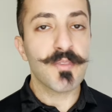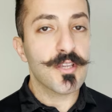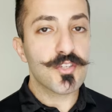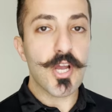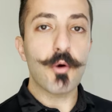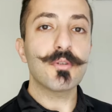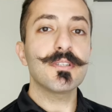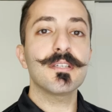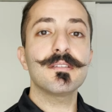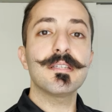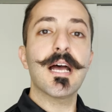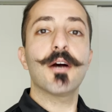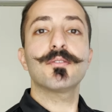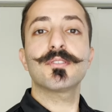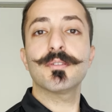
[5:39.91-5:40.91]
So I would need
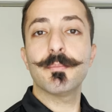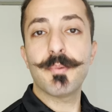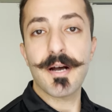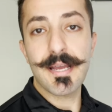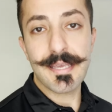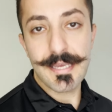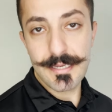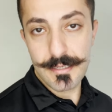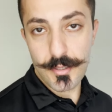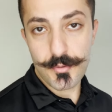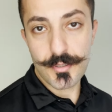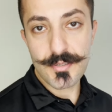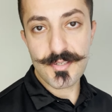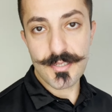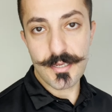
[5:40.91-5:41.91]
now to buy
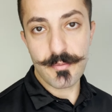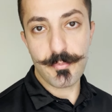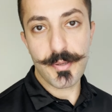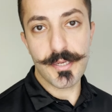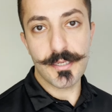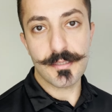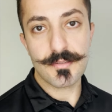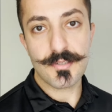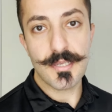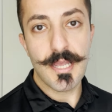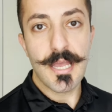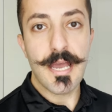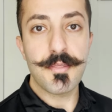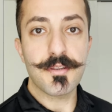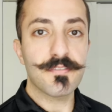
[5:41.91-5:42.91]
another set of pants.
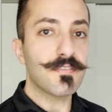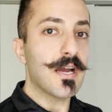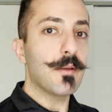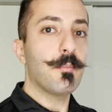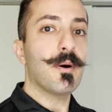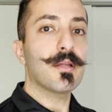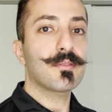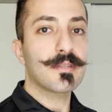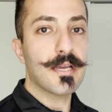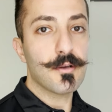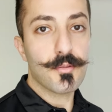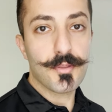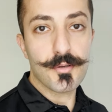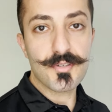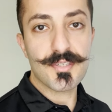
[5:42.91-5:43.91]
And then if I bought
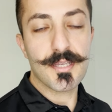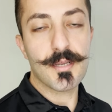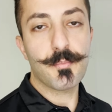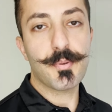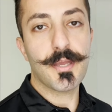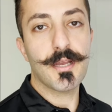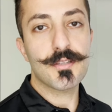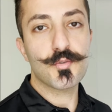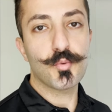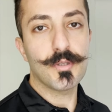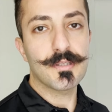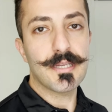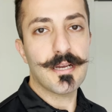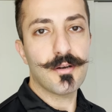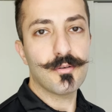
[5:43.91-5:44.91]
that, those set of pants, well
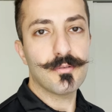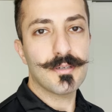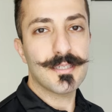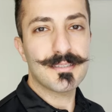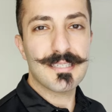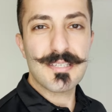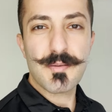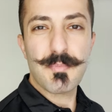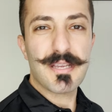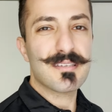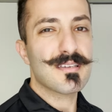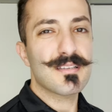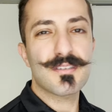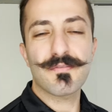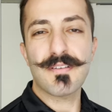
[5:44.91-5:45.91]
now it doesn't make
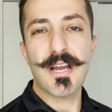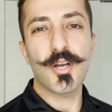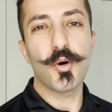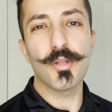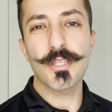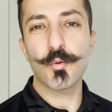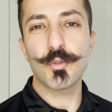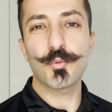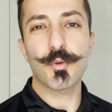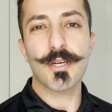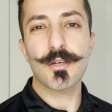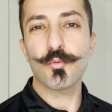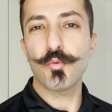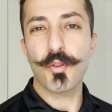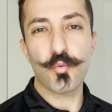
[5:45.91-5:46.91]
sense if I only would
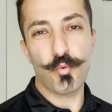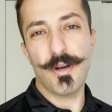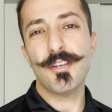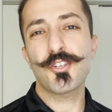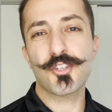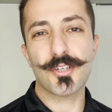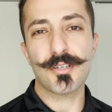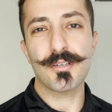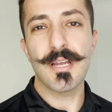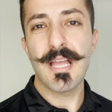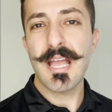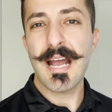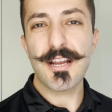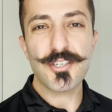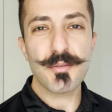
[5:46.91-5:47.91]
wear it with one shirt,
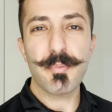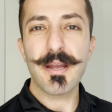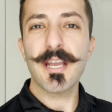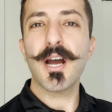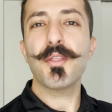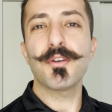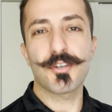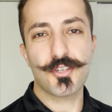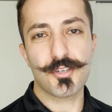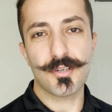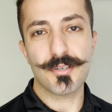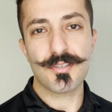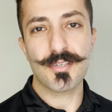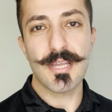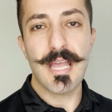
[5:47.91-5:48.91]
I should buy other
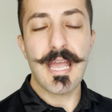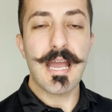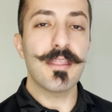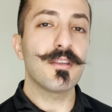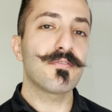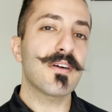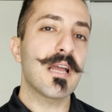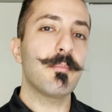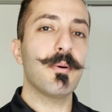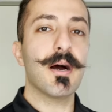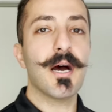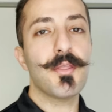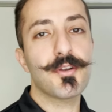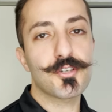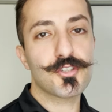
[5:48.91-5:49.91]
shirts. And if I
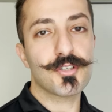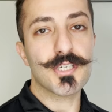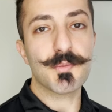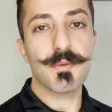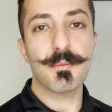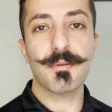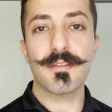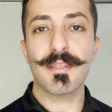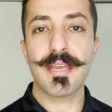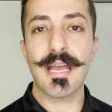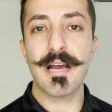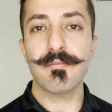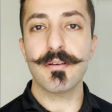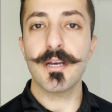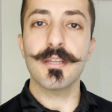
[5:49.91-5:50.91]
bought other shirts, maybe they
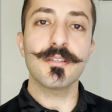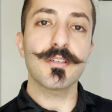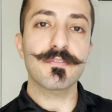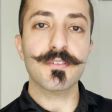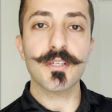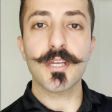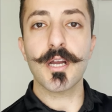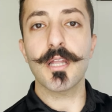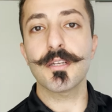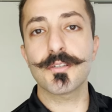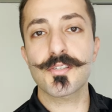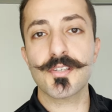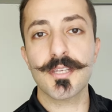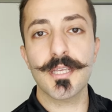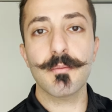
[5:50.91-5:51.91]
have a different color
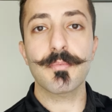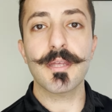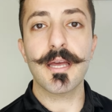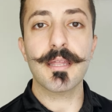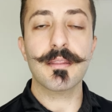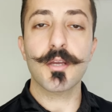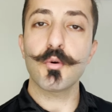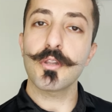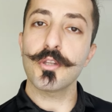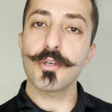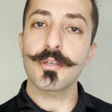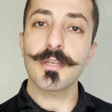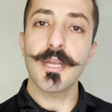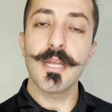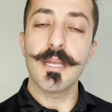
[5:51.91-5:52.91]
scheme that they would
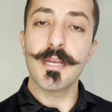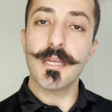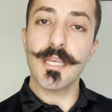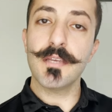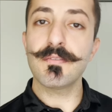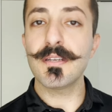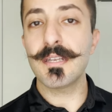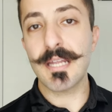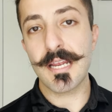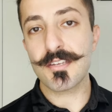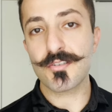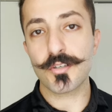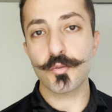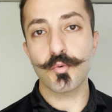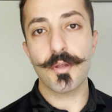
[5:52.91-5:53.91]
look even
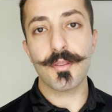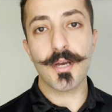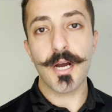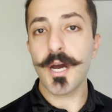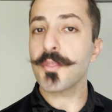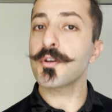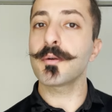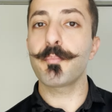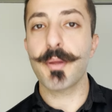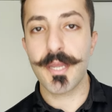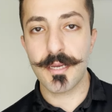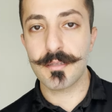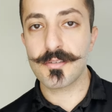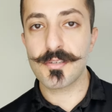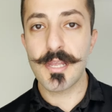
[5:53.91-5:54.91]
nicer with other
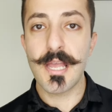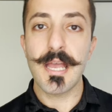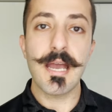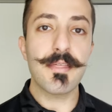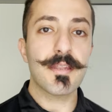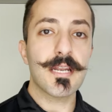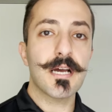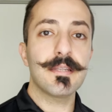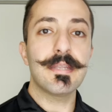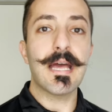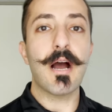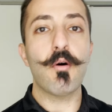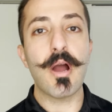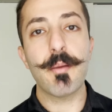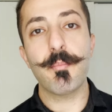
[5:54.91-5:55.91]
pants. And then now,
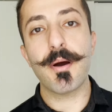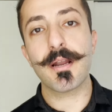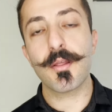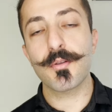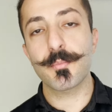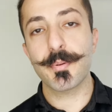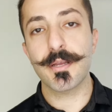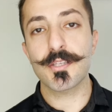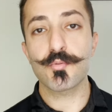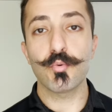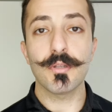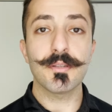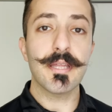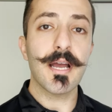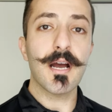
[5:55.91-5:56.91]
now I bought other pants.
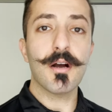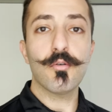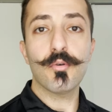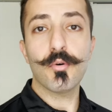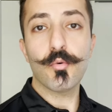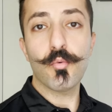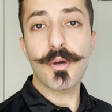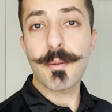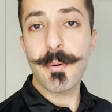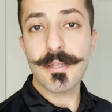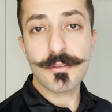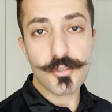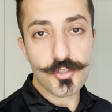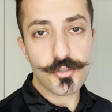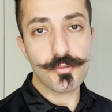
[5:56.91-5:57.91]
Well, now what
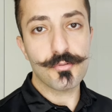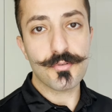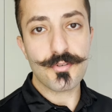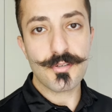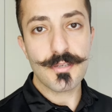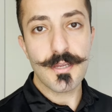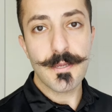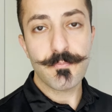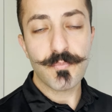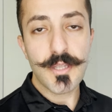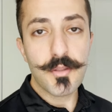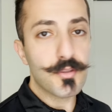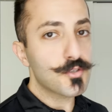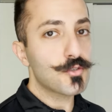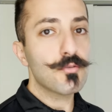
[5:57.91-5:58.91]
about the shoes?
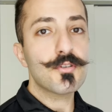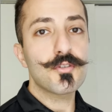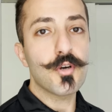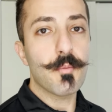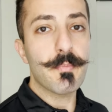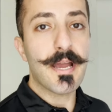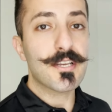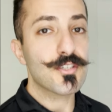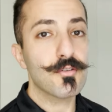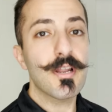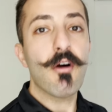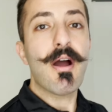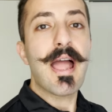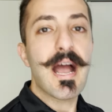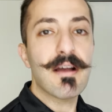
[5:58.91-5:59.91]
The shoes don't match. So now I